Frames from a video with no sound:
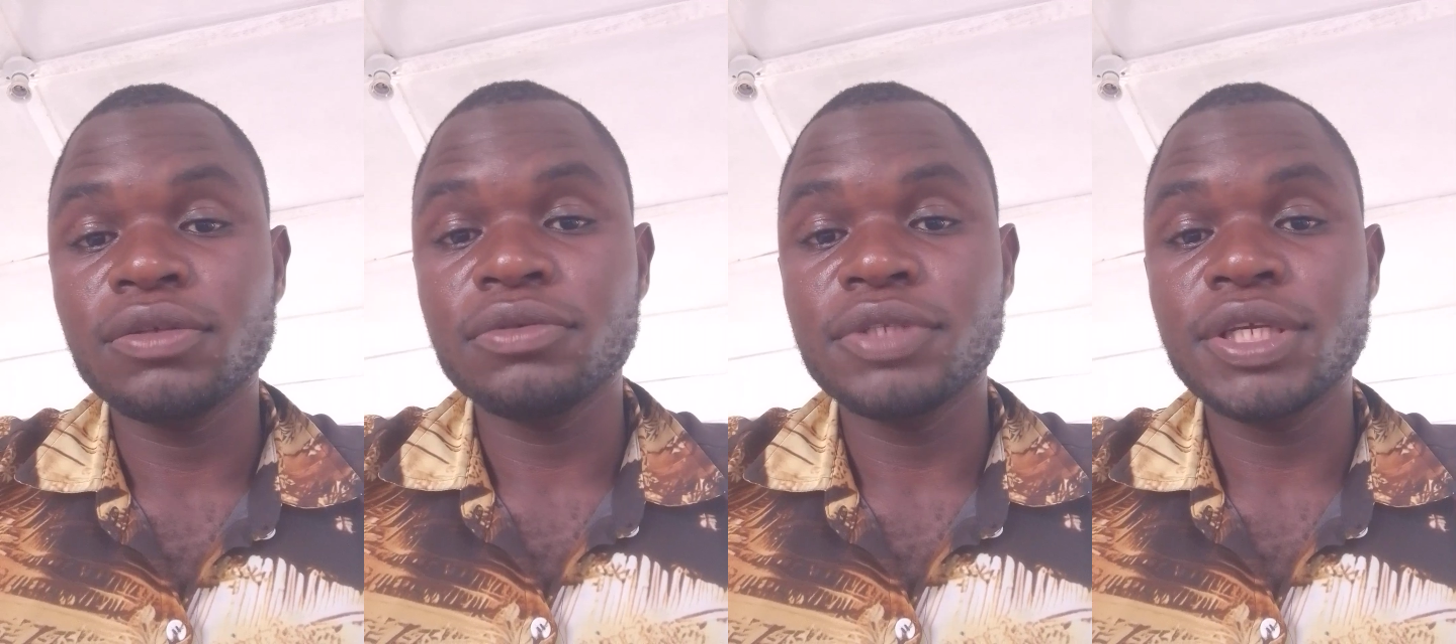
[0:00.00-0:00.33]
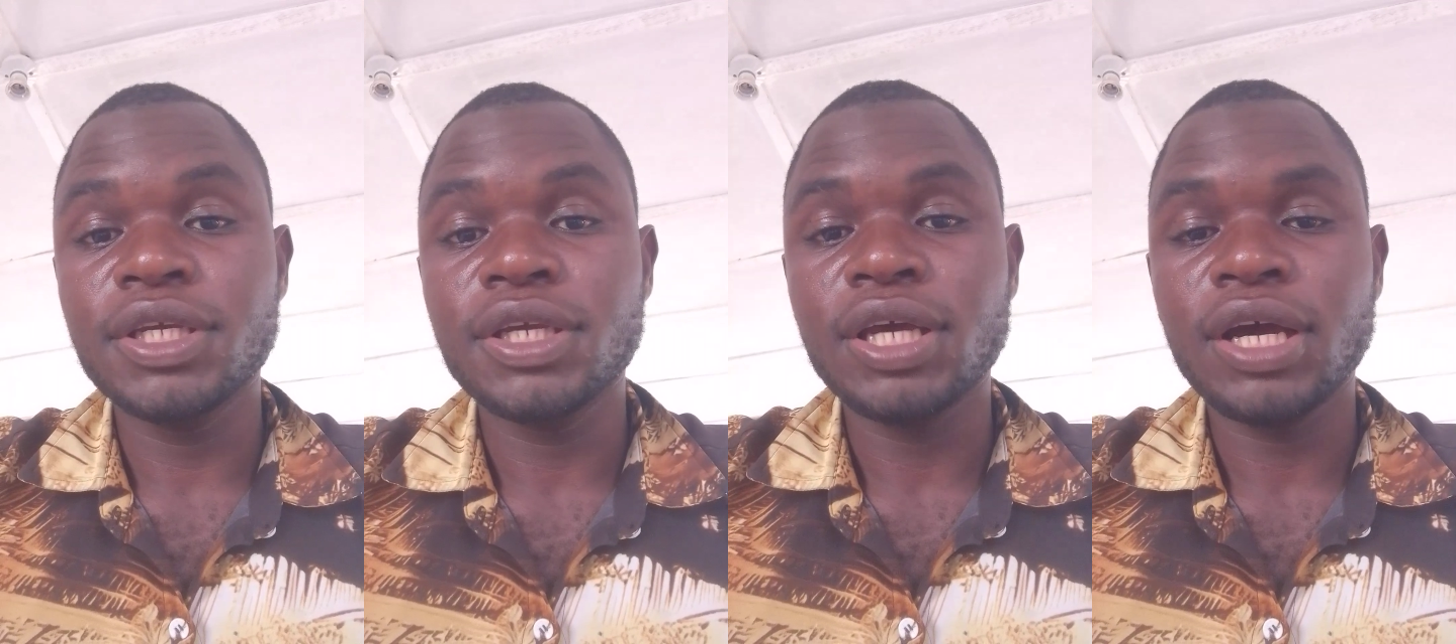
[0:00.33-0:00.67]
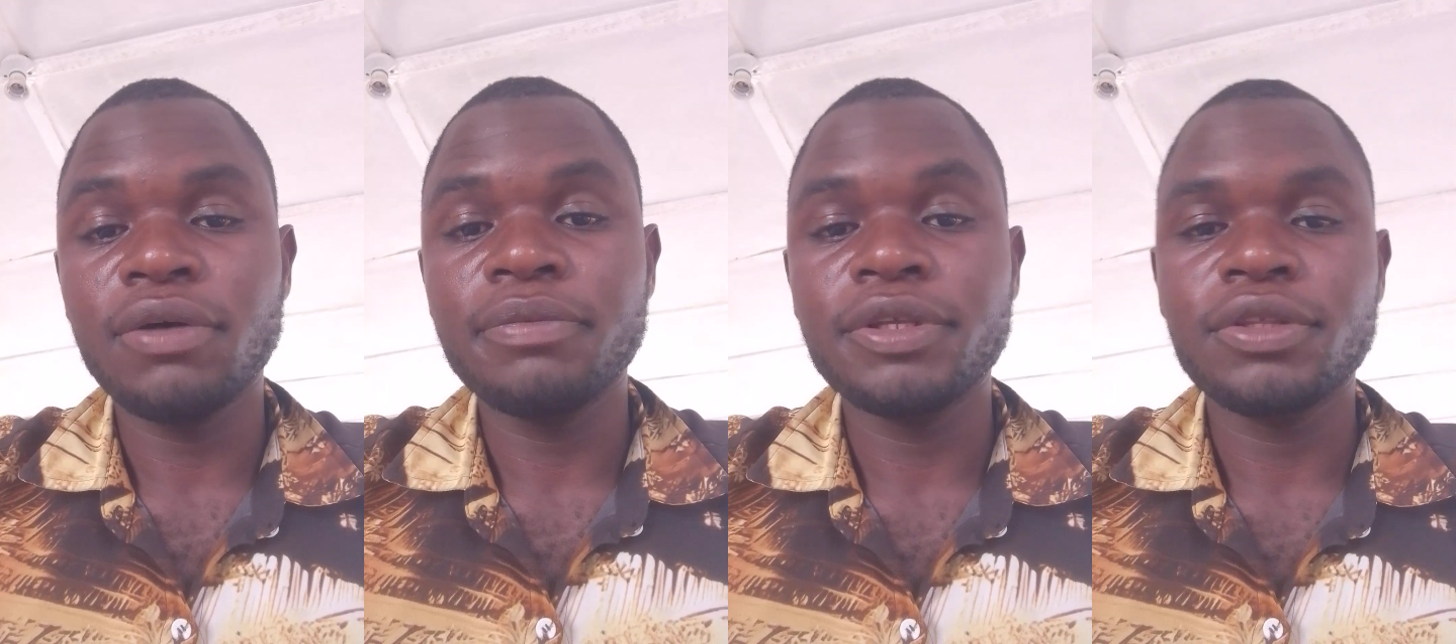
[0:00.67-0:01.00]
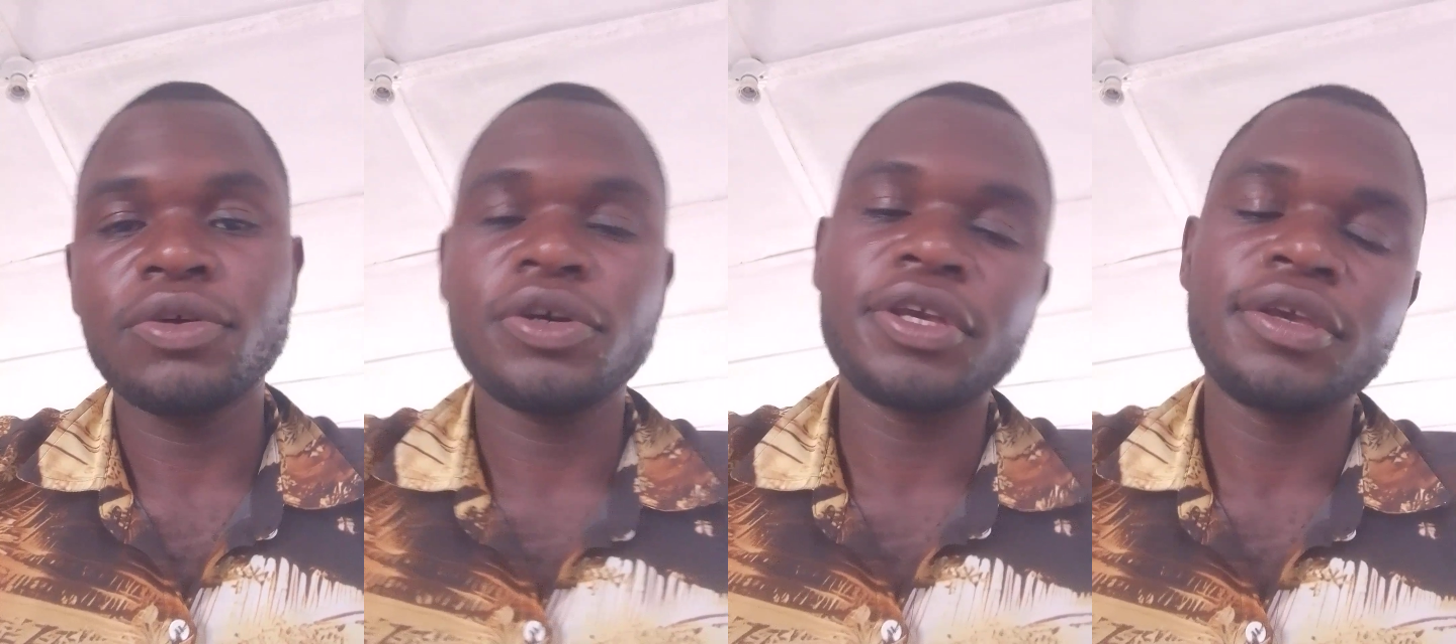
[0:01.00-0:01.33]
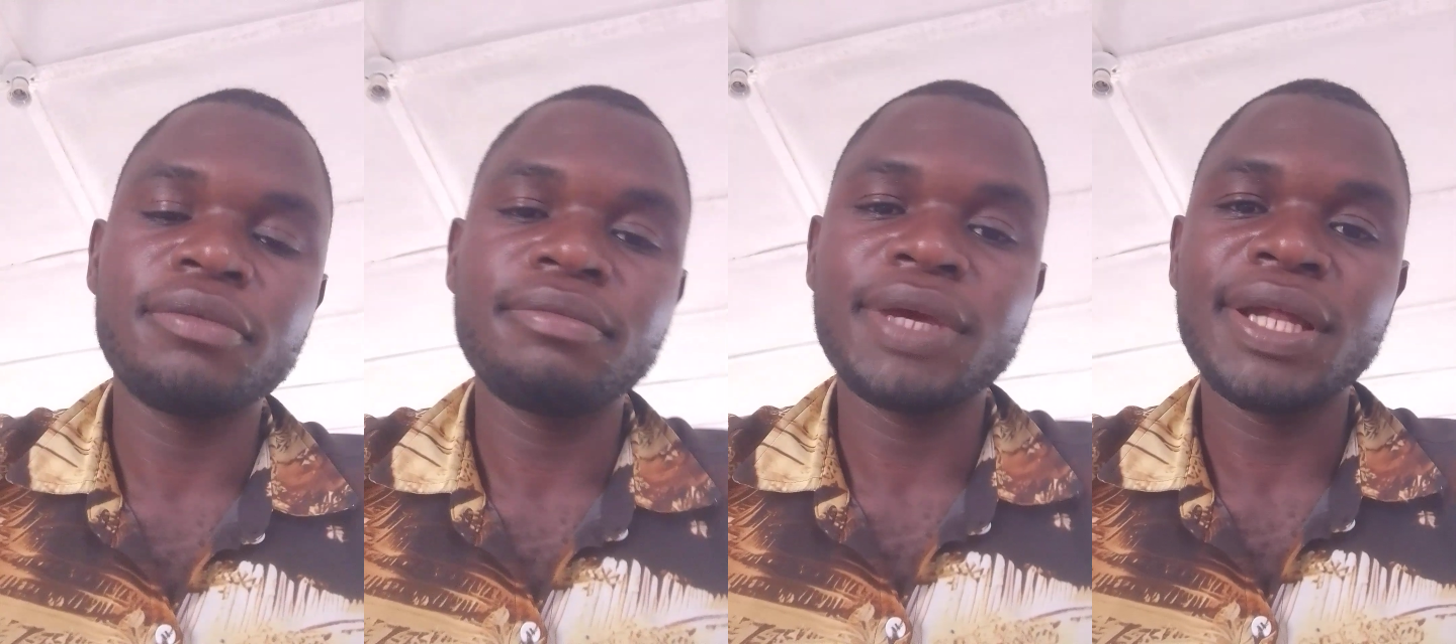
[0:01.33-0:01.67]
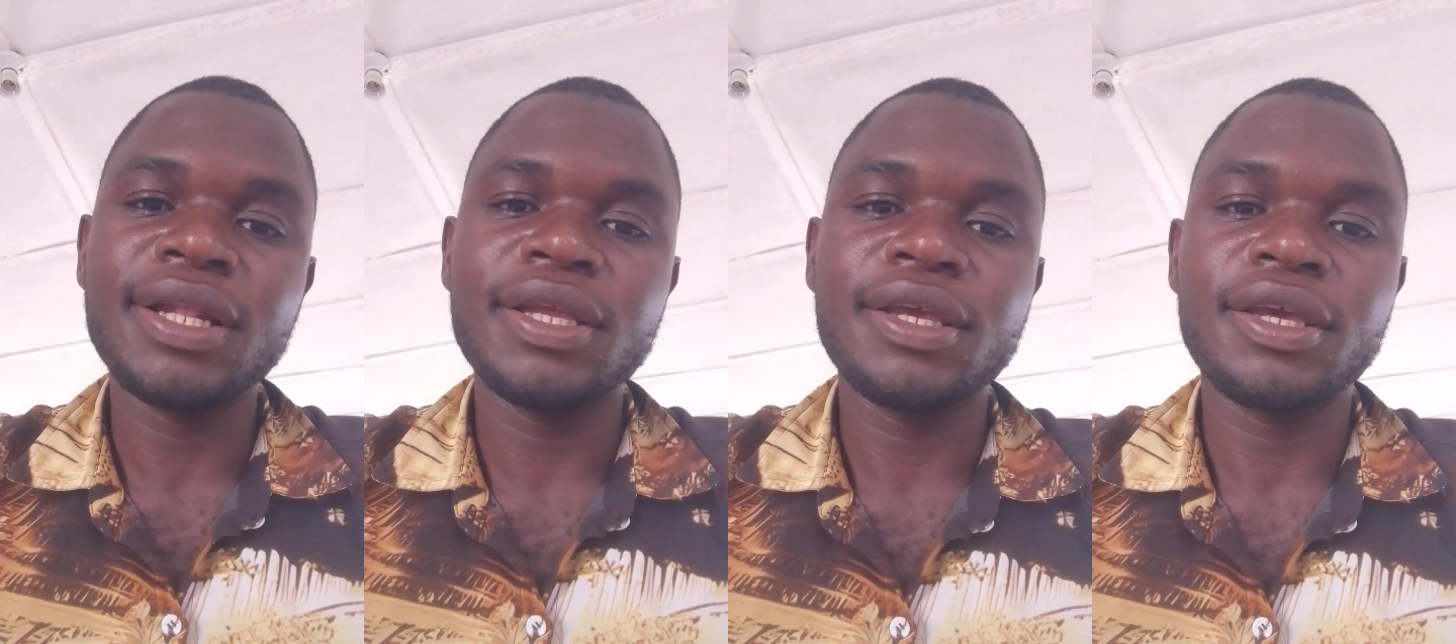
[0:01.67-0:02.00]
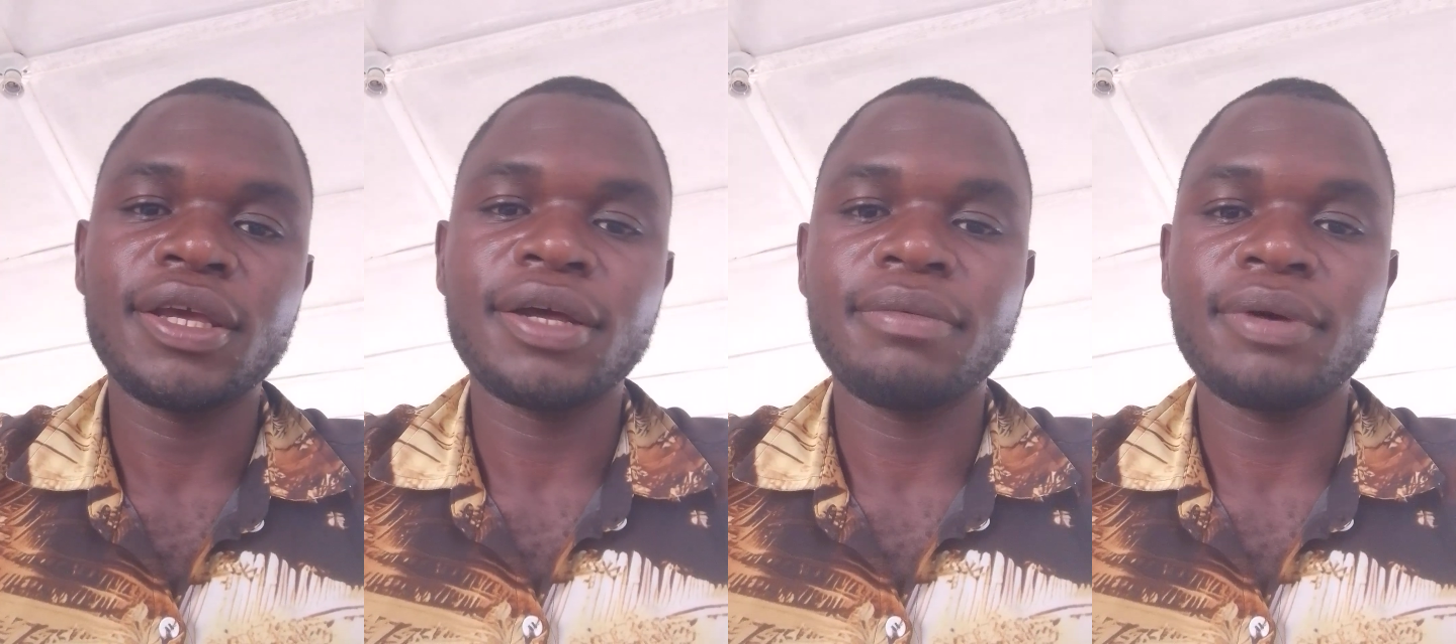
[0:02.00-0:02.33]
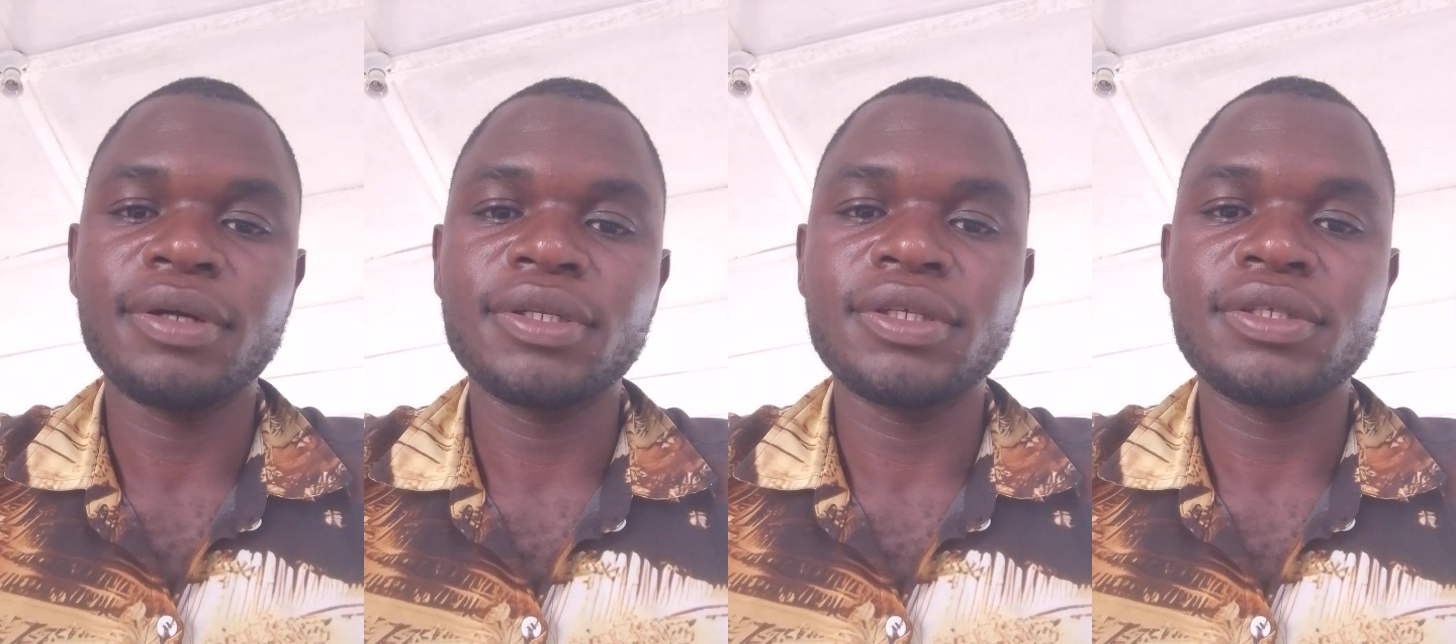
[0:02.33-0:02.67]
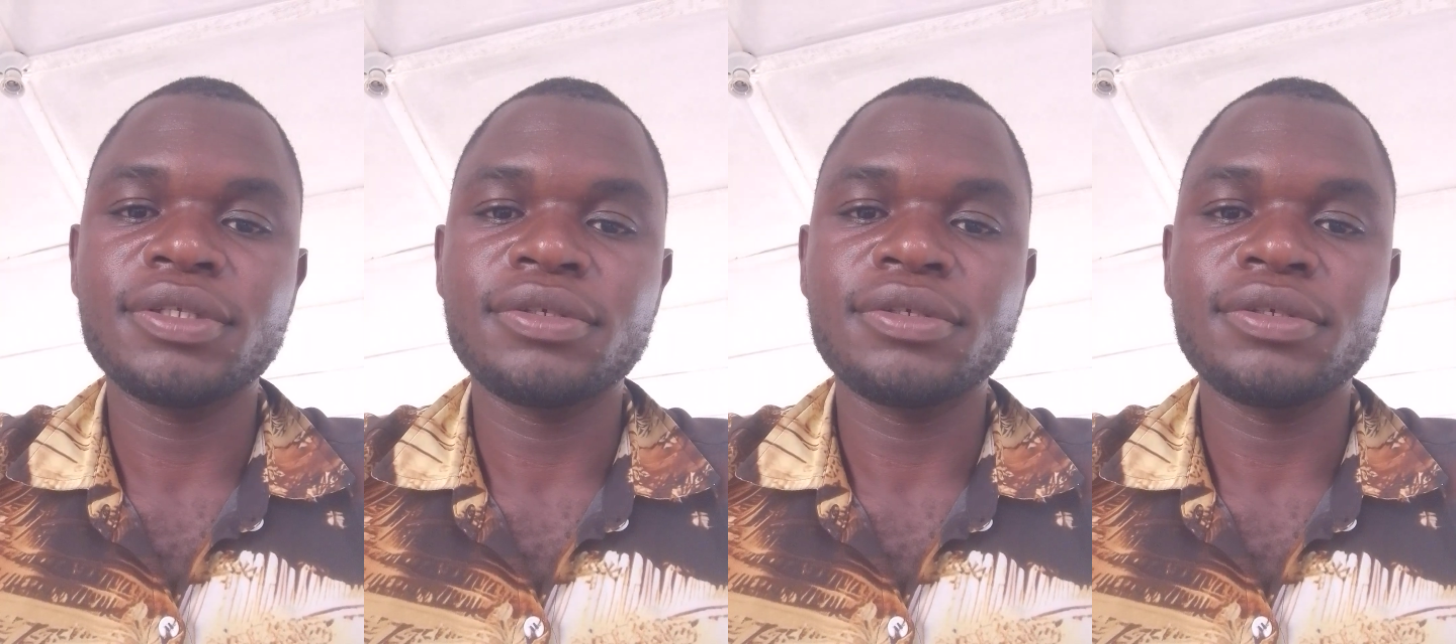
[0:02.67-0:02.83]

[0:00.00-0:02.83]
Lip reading: Today, I will be talking mainly about the